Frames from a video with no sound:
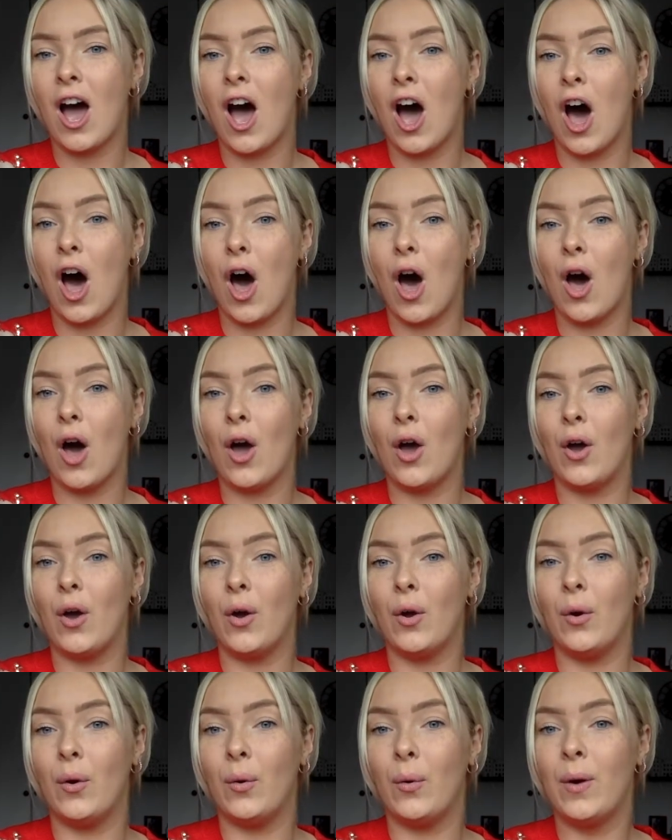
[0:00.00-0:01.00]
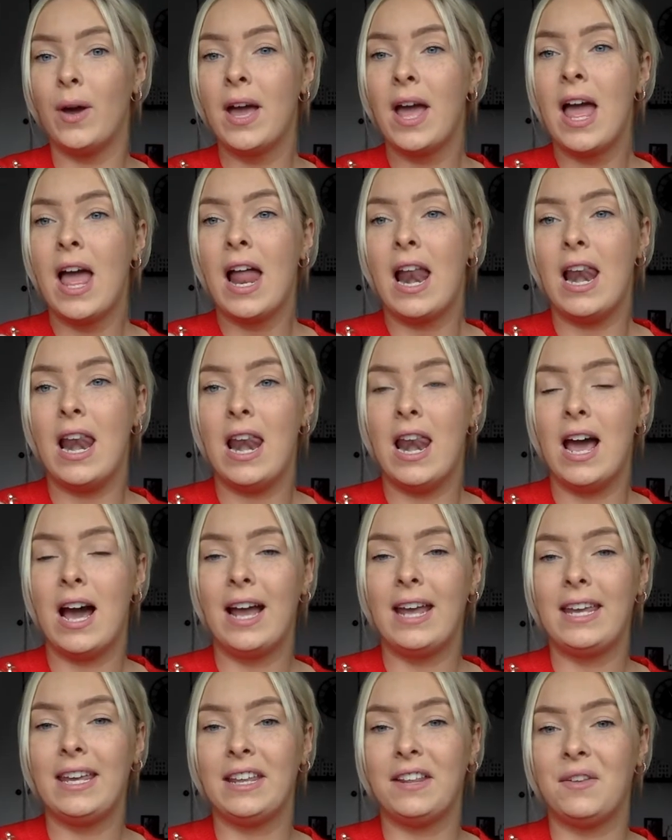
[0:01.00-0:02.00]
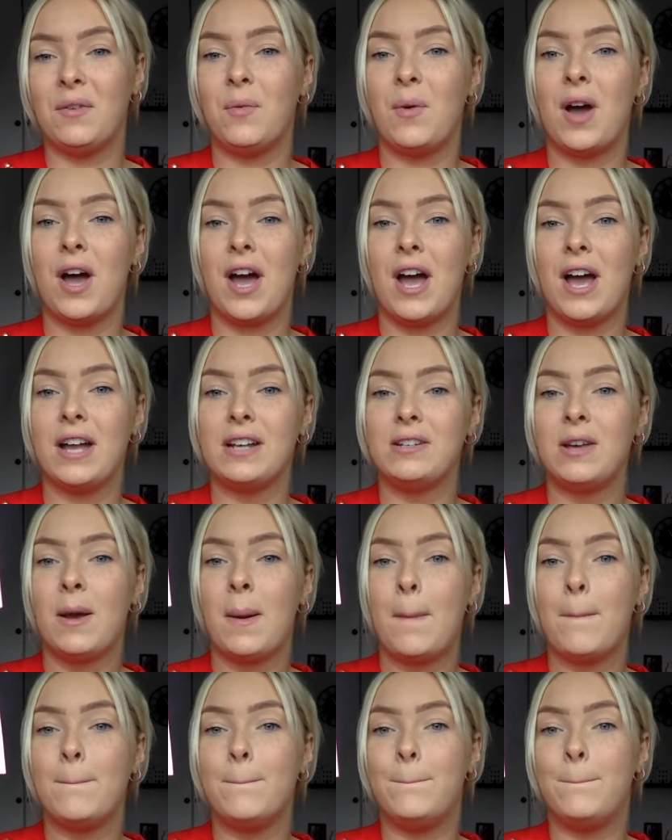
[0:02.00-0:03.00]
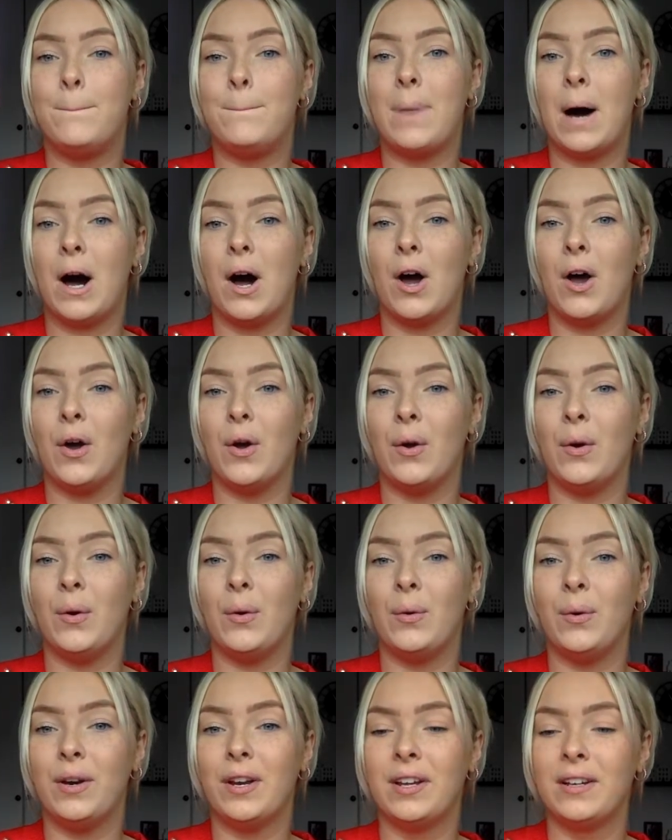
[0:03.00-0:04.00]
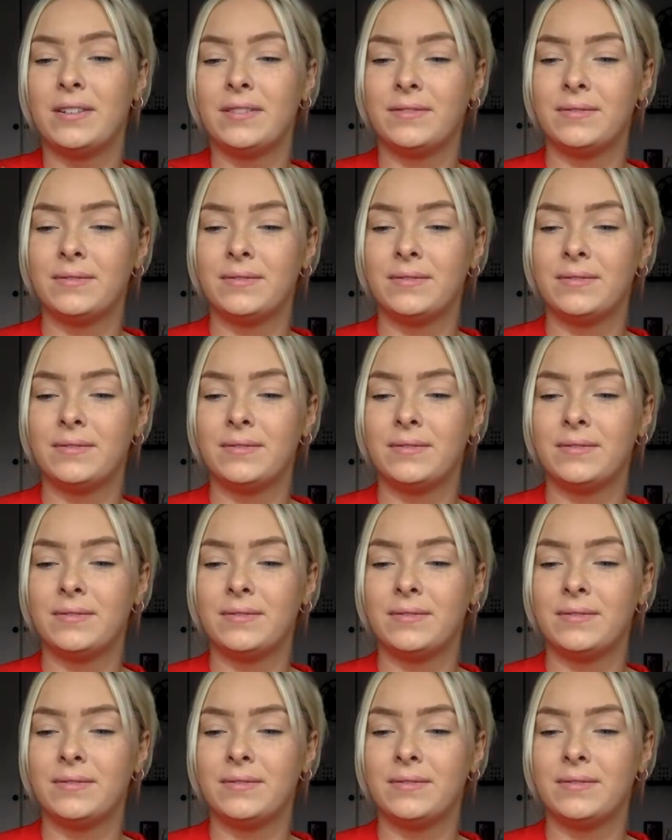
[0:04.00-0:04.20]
O, like in the word bone.